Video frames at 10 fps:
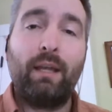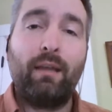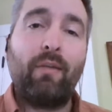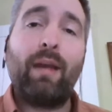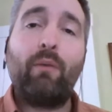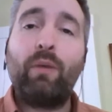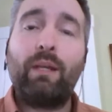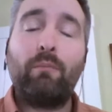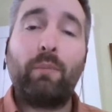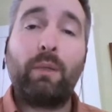that we
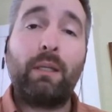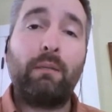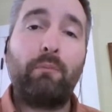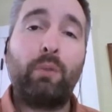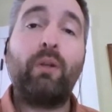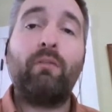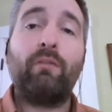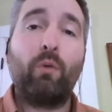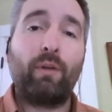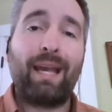can be putting
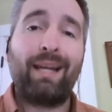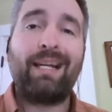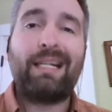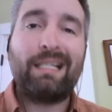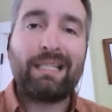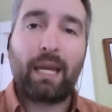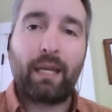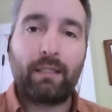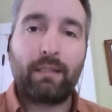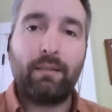forward, that
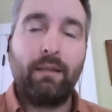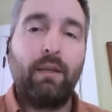context,